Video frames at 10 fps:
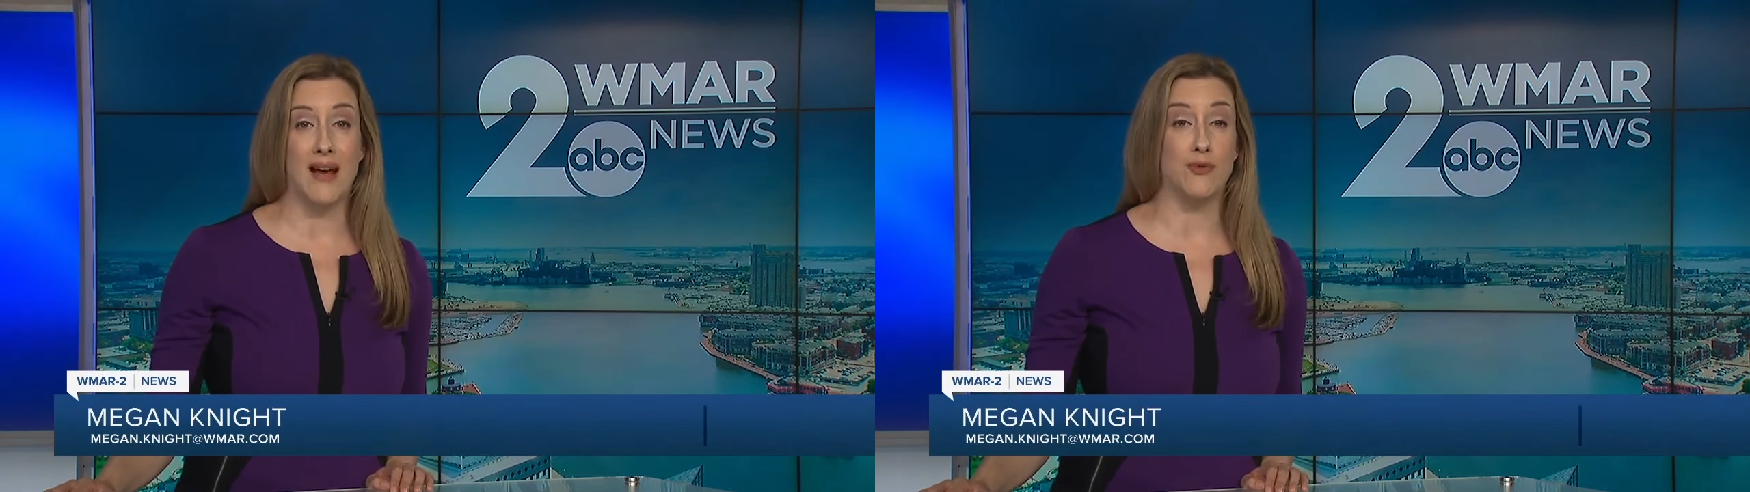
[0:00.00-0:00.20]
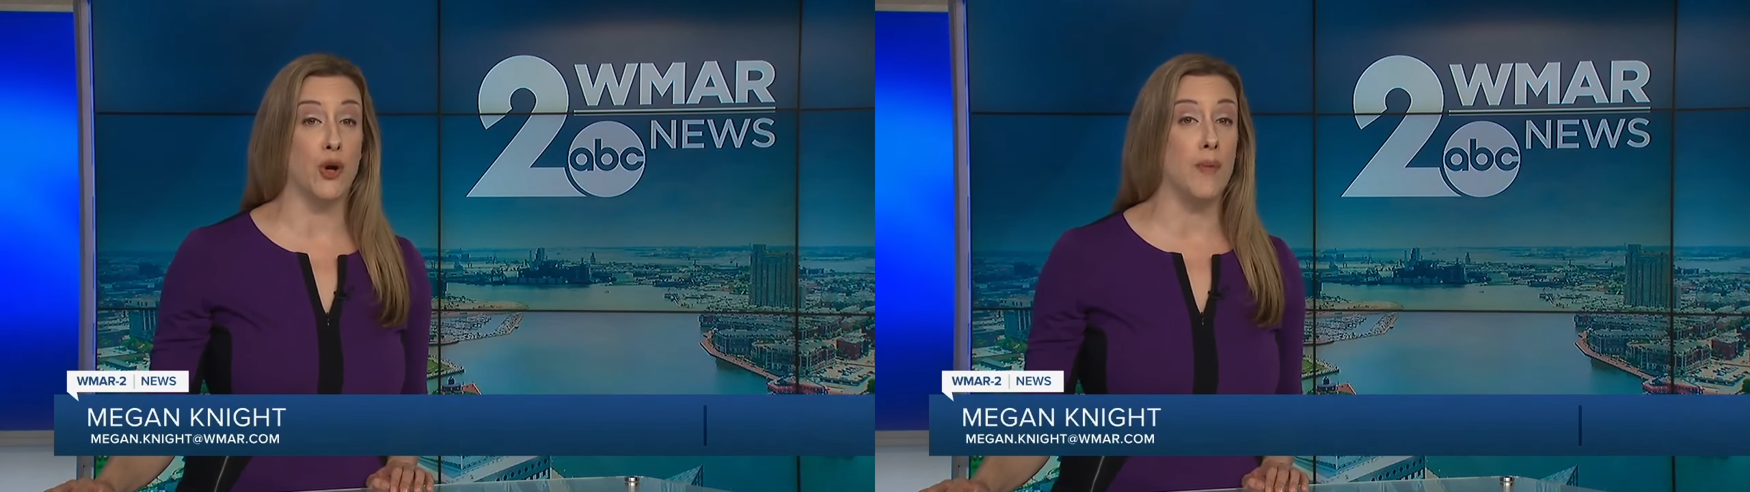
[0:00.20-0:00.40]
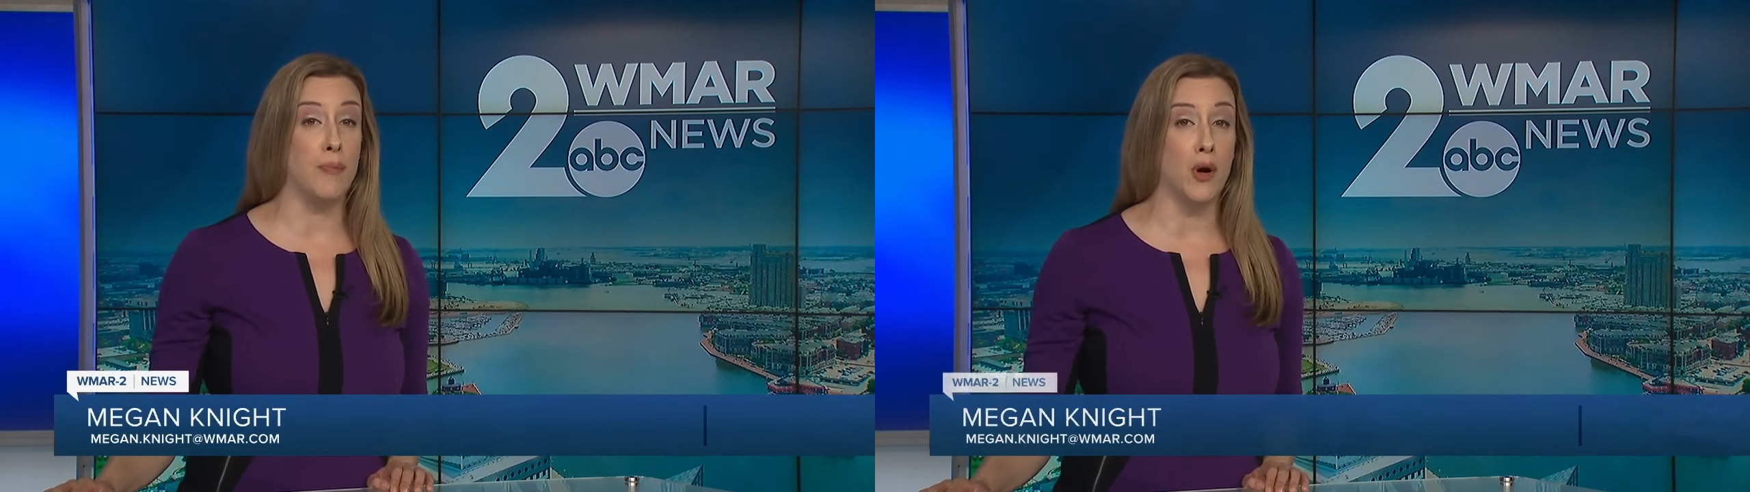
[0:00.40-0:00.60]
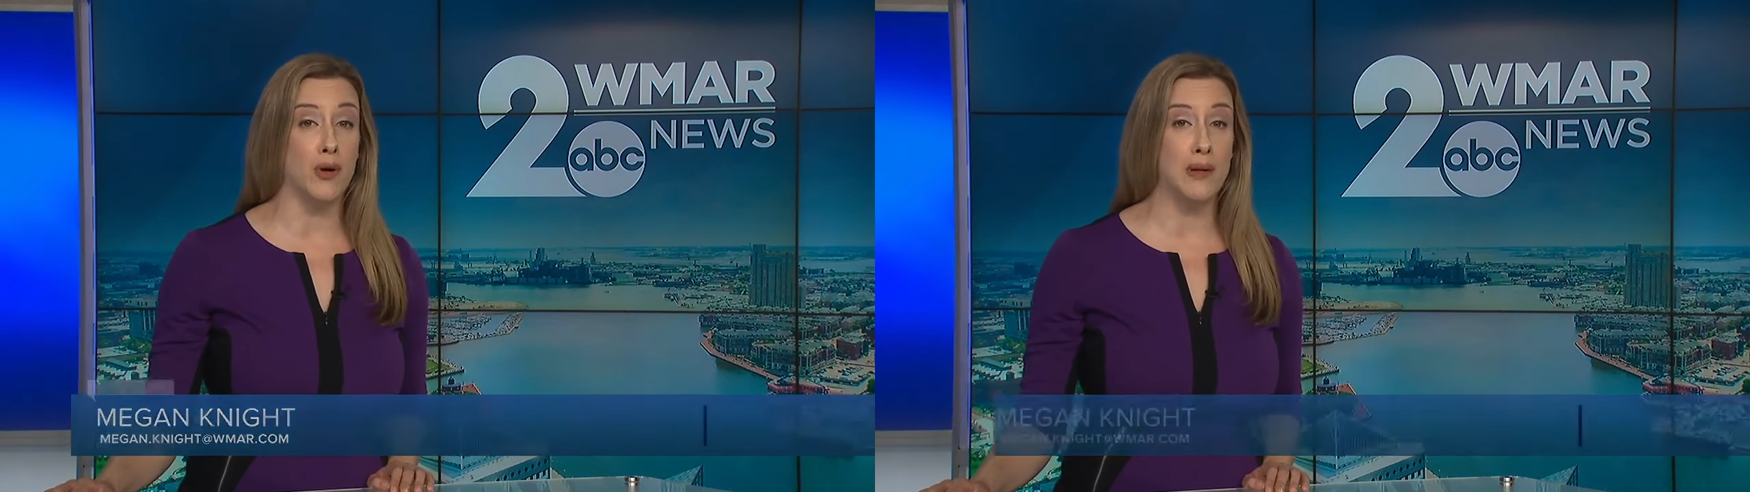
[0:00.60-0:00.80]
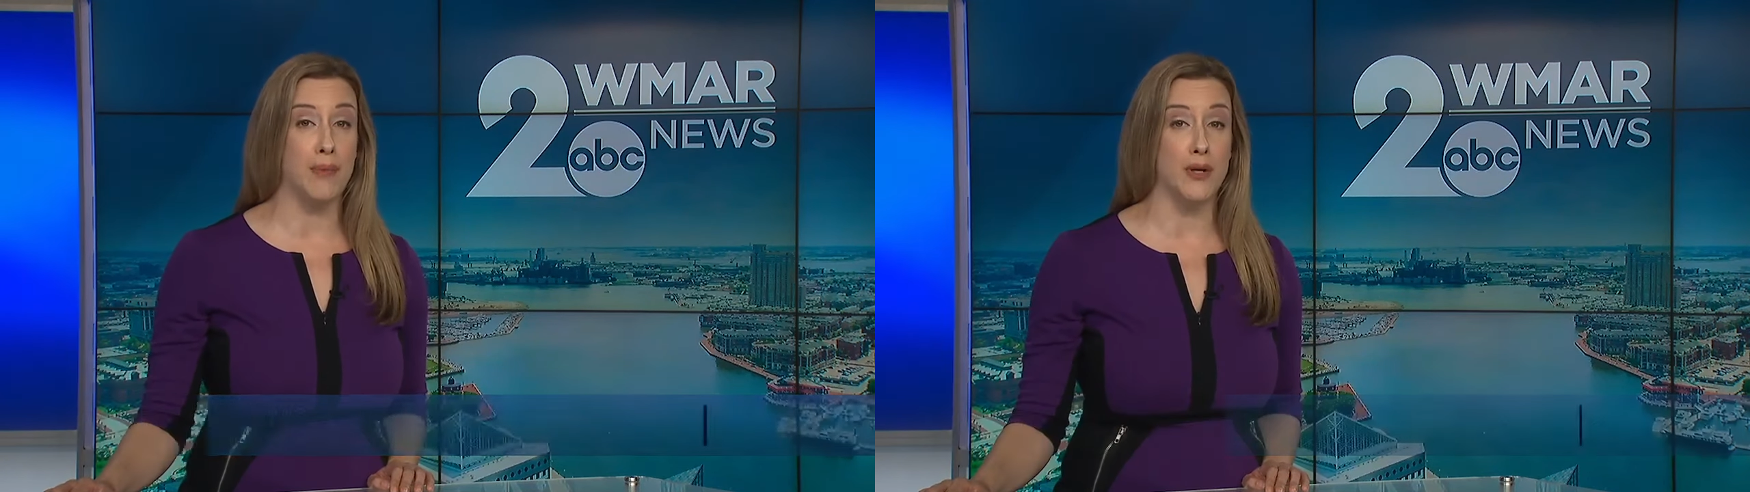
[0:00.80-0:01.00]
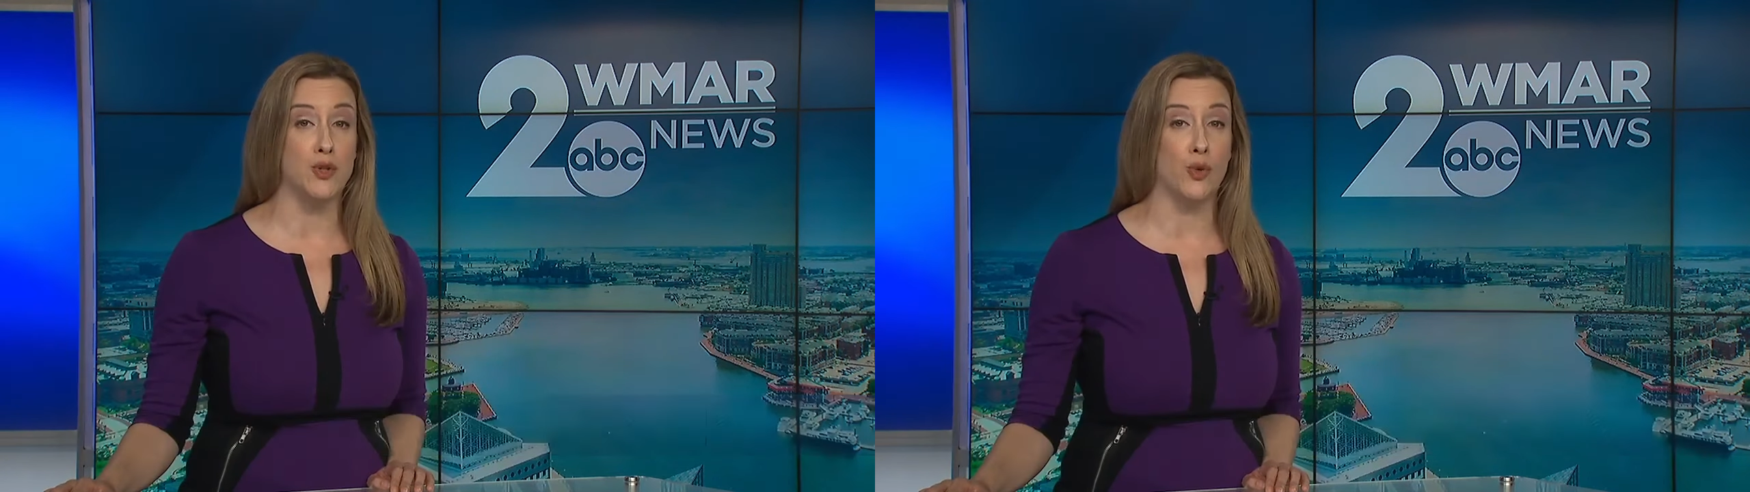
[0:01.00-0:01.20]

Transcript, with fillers: after a party bus